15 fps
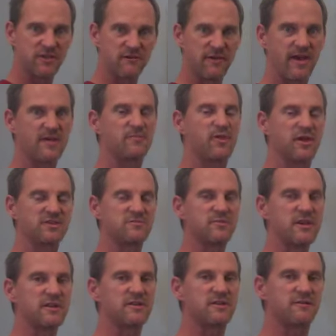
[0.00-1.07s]
of a plus b
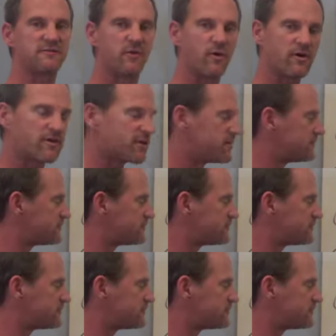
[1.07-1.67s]
to the fourth.